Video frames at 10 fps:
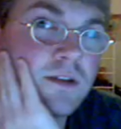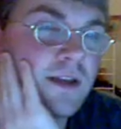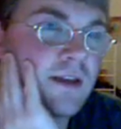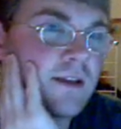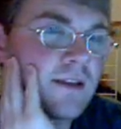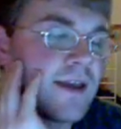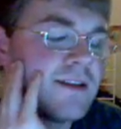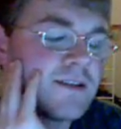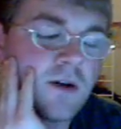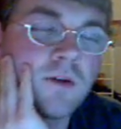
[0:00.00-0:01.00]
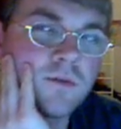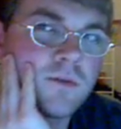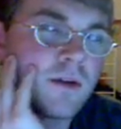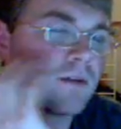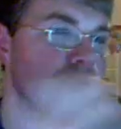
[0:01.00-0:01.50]
taking the case off
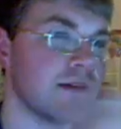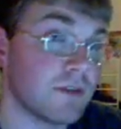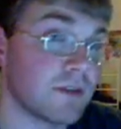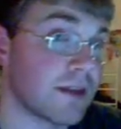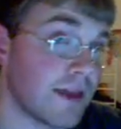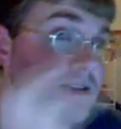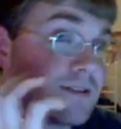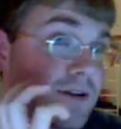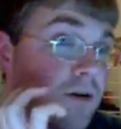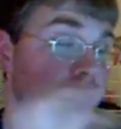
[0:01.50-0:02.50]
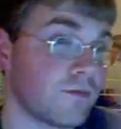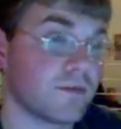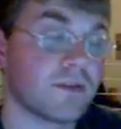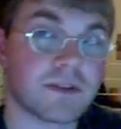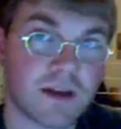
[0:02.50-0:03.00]
and leaving the case off,
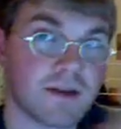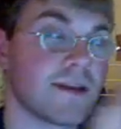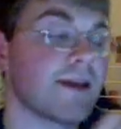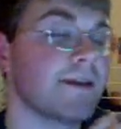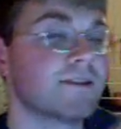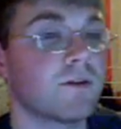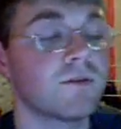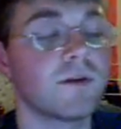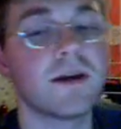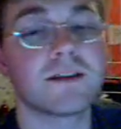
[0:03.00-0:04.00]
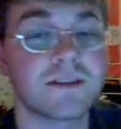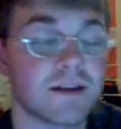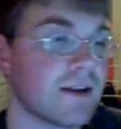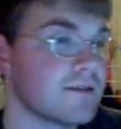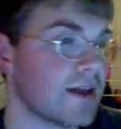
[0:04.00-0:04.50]
the side of the case off,
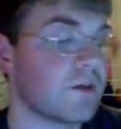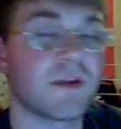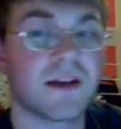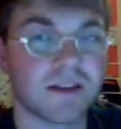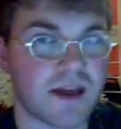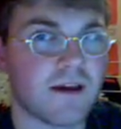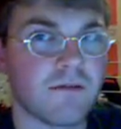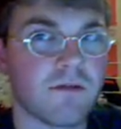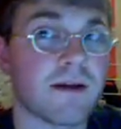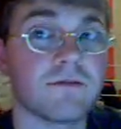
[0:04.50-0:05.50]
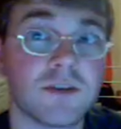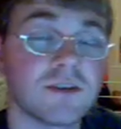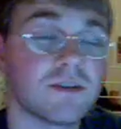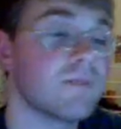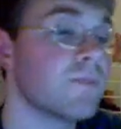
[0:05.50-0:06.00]
and to help get air around,
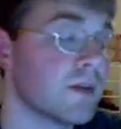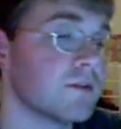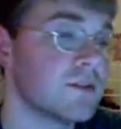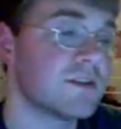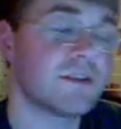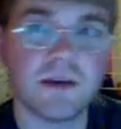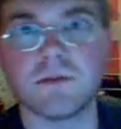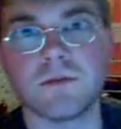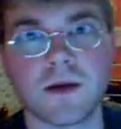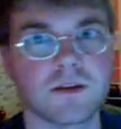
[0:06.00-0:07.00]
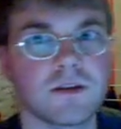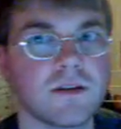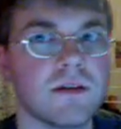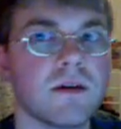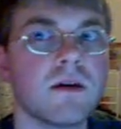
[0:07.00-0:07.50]
just see if it
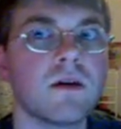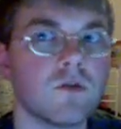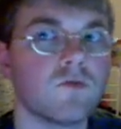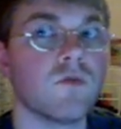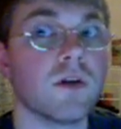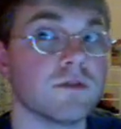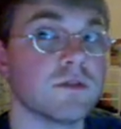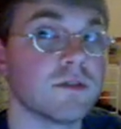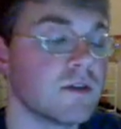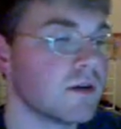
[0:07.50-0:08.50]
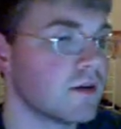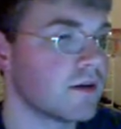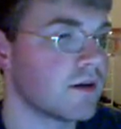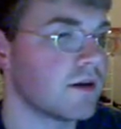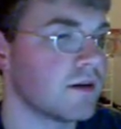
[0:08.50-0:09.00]
actually runs
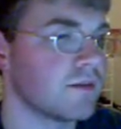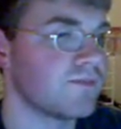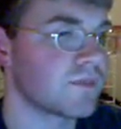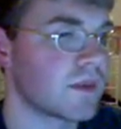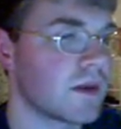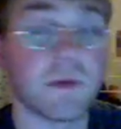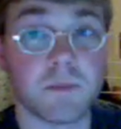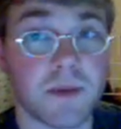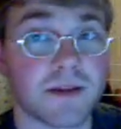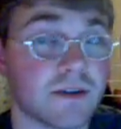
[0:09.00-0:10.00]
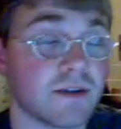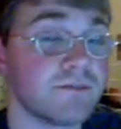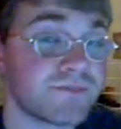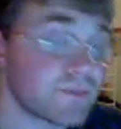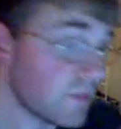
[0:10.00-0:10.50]
a bit better.
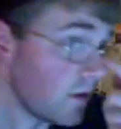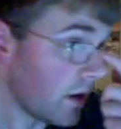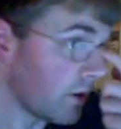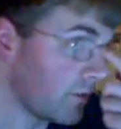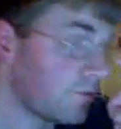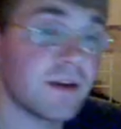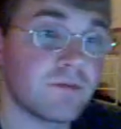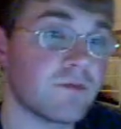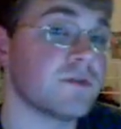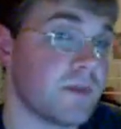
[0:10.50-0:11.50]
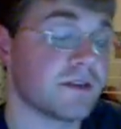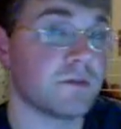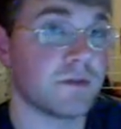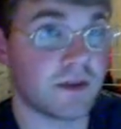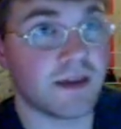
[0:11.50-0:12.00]
If you find it runs better
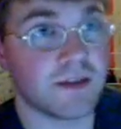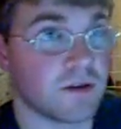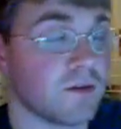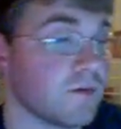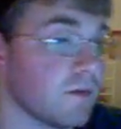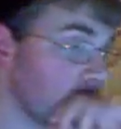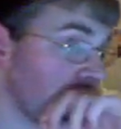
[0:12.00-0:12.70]
with the case off and